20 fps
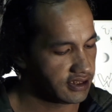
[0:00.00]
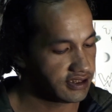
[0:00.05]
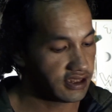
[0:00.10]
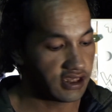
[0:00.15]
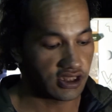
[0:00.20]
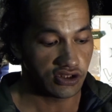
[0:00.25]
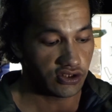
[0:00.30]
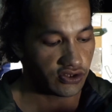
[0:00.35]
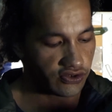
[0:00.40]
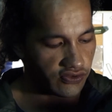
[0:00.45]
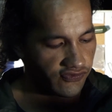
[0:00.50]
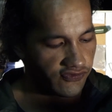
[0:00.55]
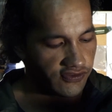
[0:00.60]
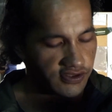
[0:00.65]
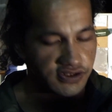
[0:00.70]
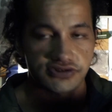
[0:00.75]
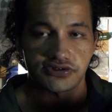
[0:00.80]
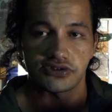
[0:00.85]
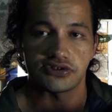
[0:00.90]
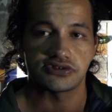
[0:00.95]
yeah, a lot of
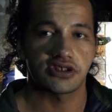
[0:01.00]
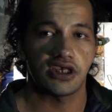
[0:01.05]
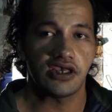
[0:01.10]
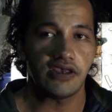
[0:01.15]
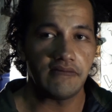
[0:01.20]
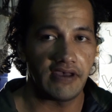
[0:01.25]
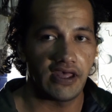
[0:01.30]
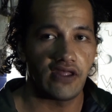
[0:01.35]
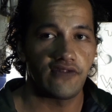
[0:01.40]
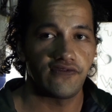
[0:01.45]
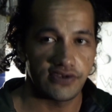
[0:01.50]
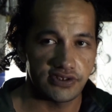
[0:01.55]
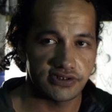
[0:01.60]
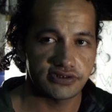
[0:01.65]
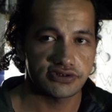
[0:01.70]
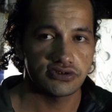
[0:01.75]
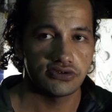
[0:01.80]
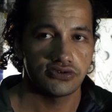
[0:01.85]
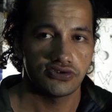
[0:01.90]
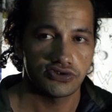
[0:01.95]
things to say about
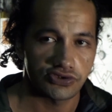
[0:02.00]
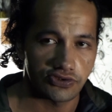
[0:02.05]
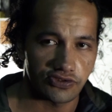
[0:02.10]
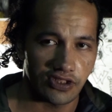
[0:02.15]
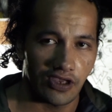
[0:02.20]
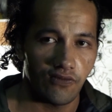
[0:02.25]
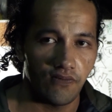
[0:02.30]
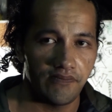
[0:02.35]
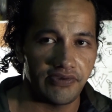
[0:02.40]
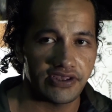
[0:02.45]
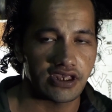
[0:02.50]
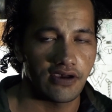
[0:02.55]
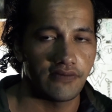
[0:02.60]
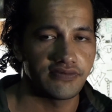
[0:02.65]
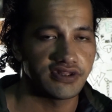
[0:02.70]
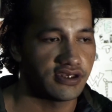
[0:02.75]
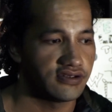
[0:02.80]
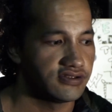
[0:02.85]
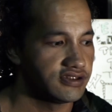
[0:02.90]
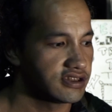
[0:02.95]
this. So that will be
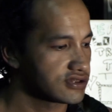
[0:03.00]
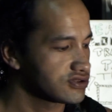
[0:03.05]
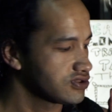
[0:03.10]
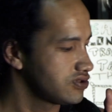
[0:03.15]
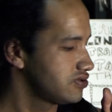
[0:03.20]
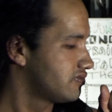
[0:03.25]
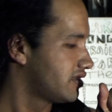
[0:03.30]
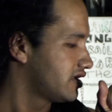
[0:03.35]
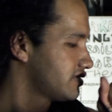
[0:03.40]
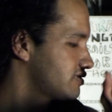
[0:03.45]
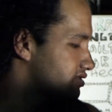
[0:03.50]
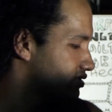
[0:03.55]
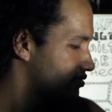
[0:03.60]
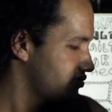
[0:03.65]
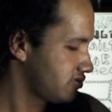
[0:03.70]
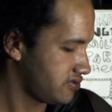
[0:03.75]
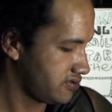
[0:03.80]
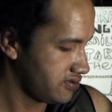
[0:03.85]
coming out in the next 2 months.